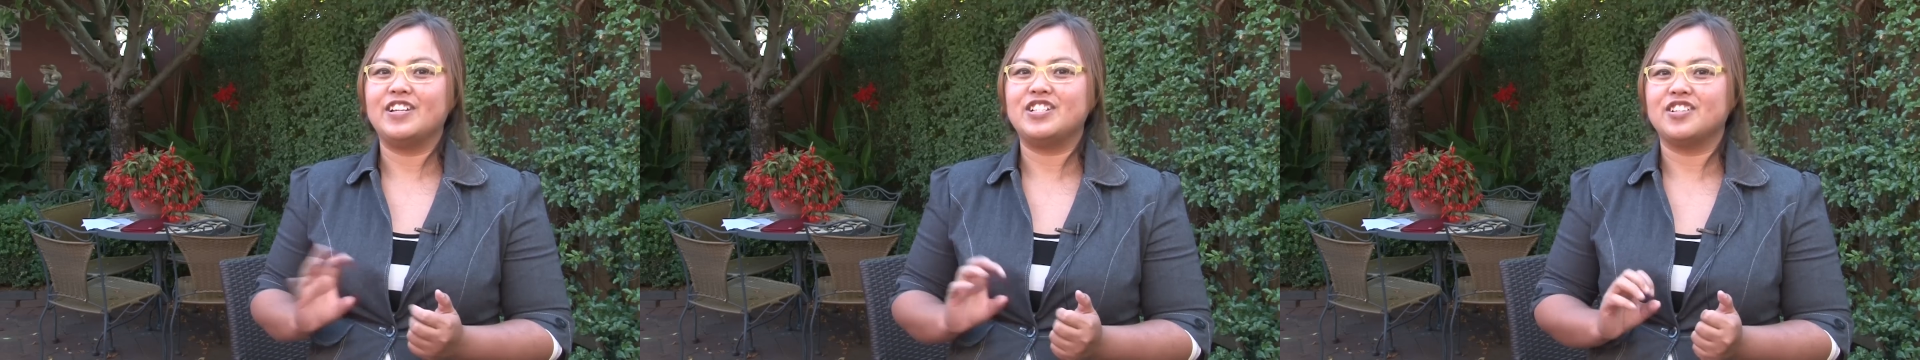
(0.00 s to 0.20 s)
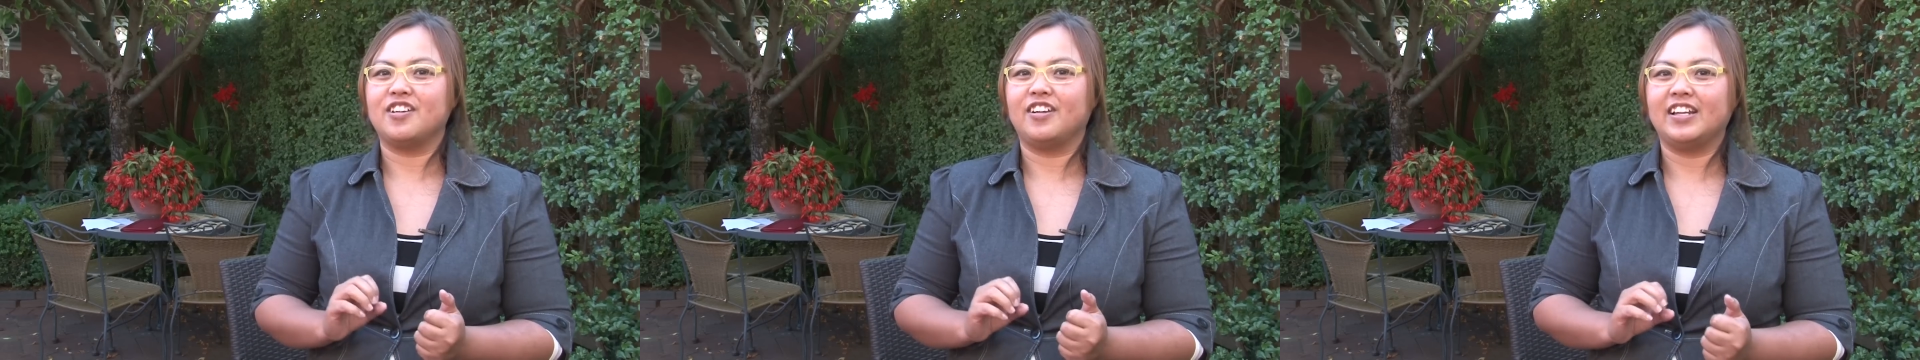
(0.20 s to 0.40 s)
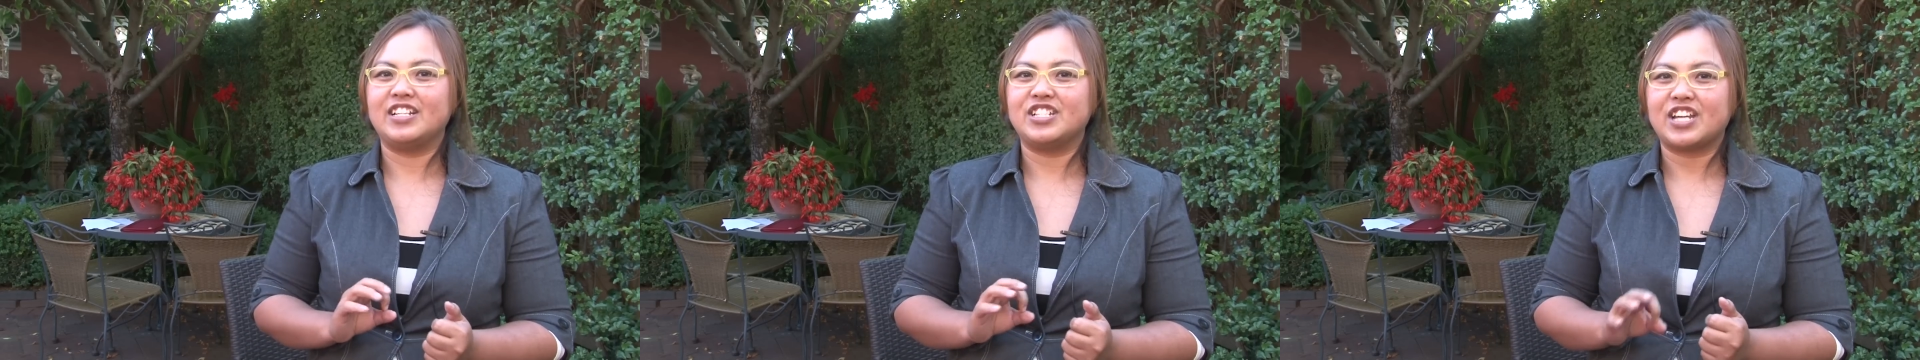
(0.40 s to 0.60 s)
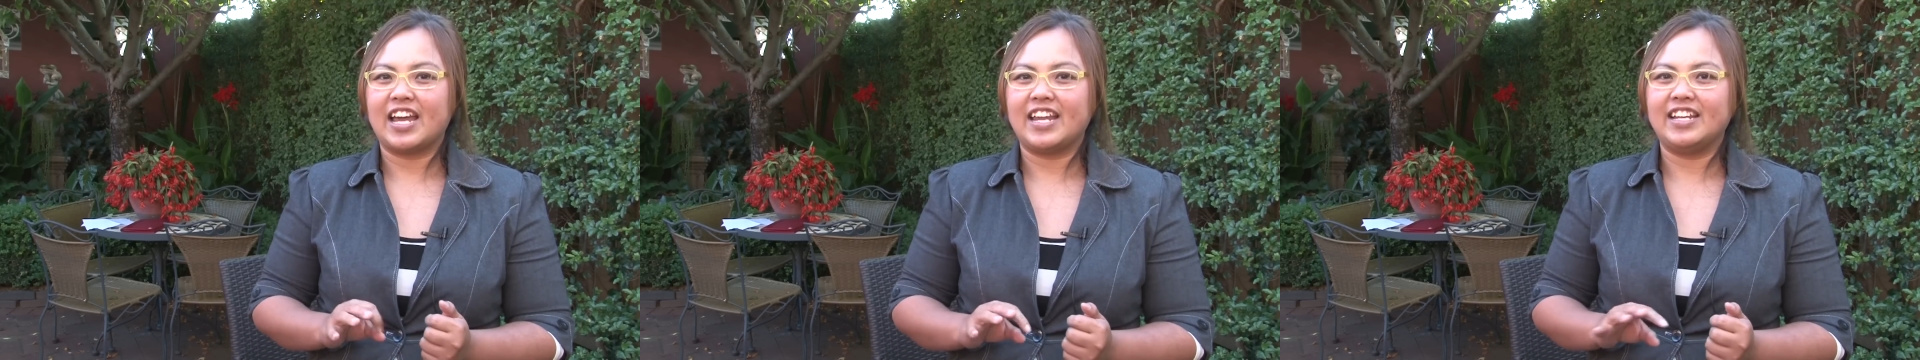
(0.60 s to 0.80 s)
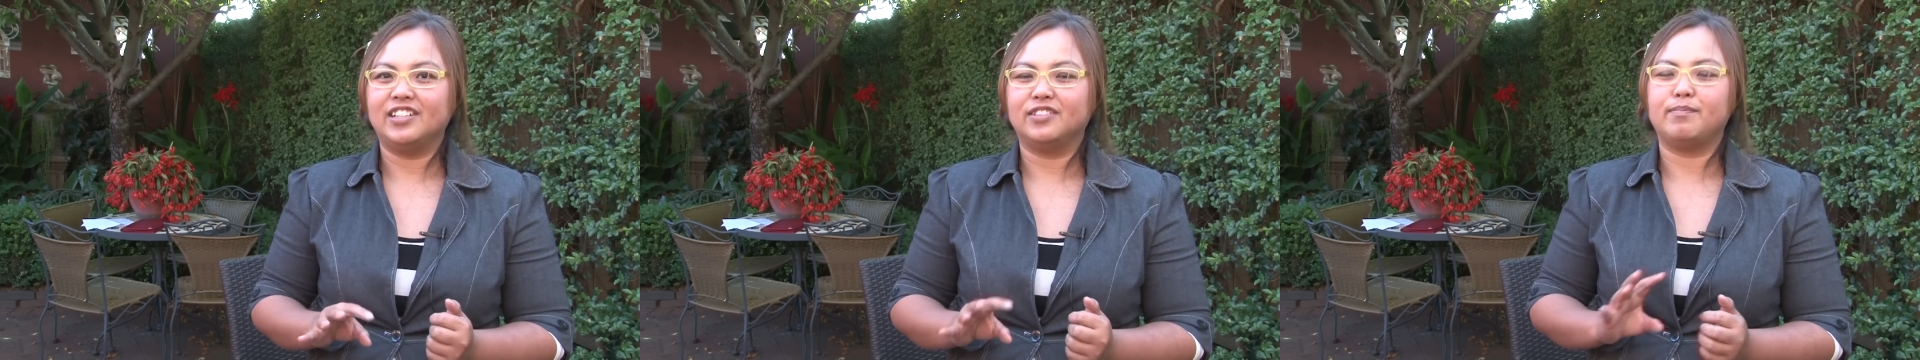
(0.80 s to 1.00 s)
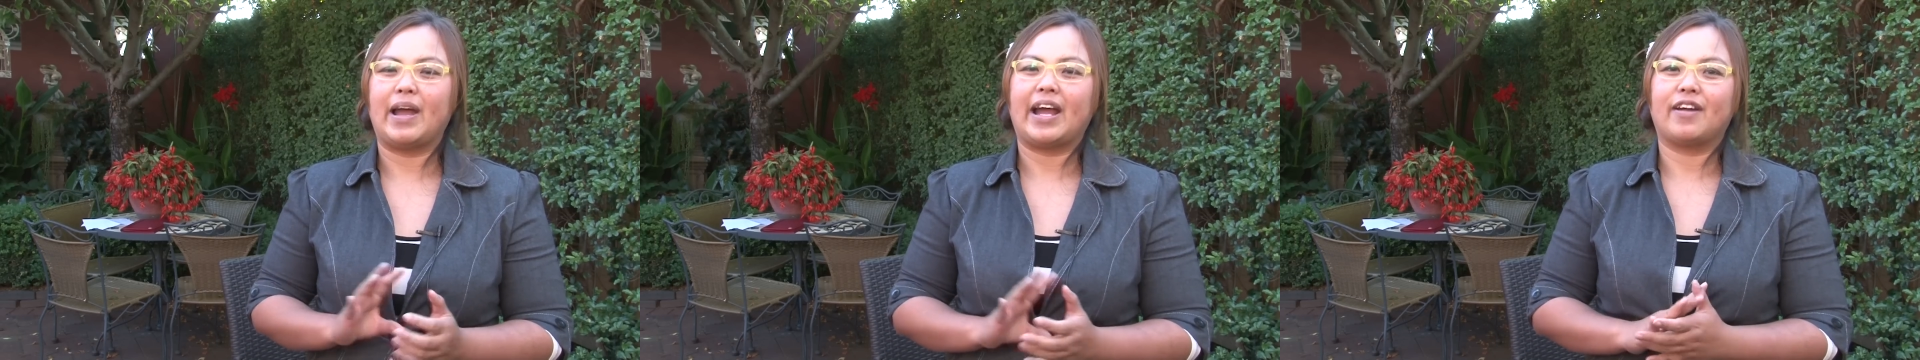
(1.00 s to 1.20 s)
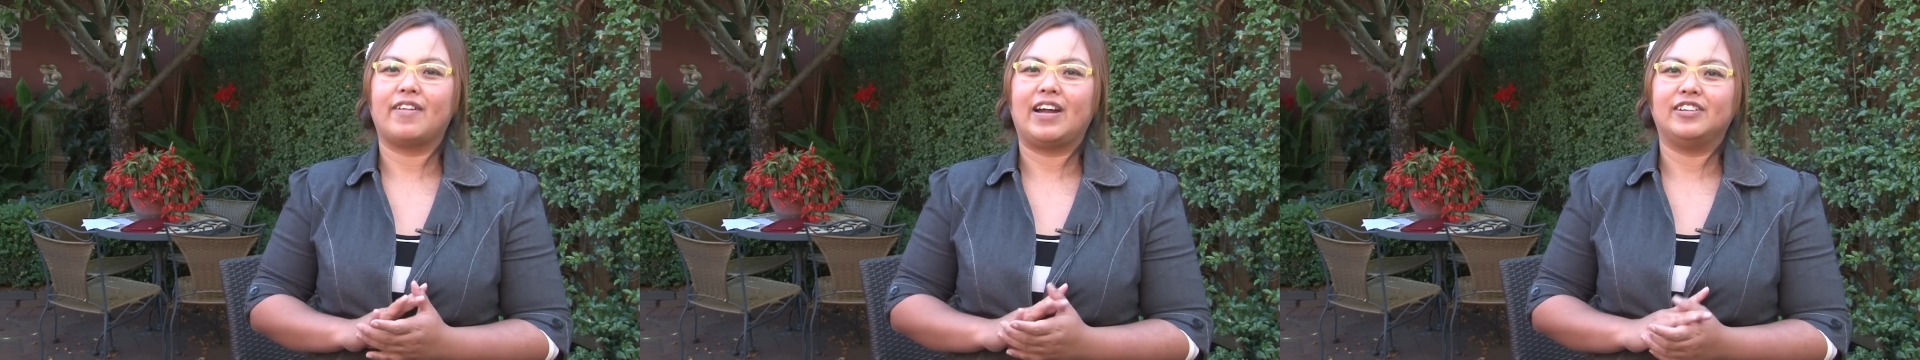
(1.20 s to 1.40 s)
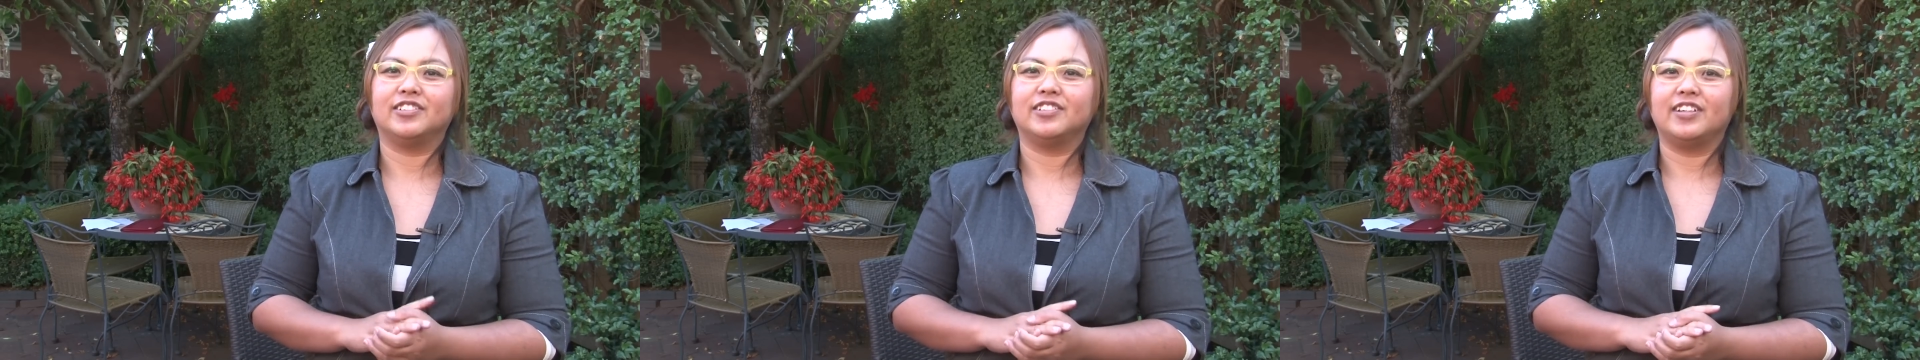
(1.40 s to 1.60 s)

originally Chinese background,